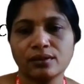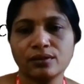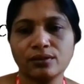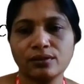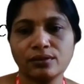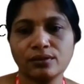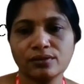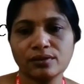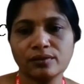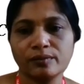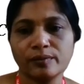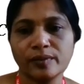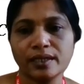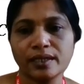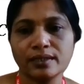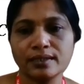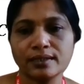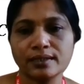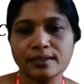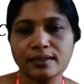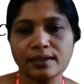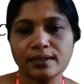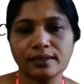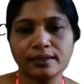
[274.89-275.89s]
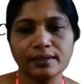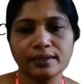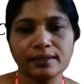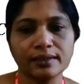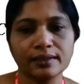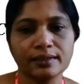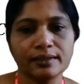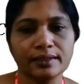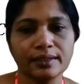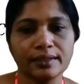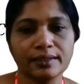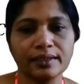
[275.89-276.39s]
Closed means starting
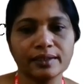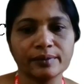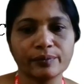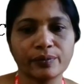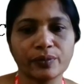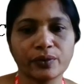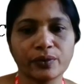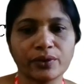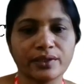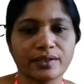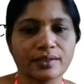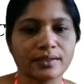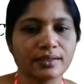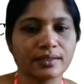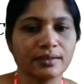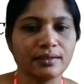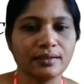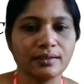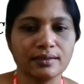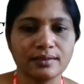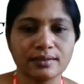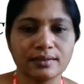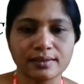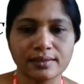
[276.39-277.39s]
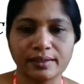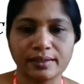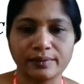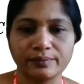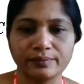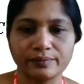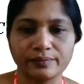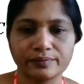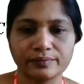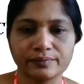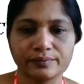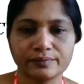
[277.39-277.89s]
and ending points are same.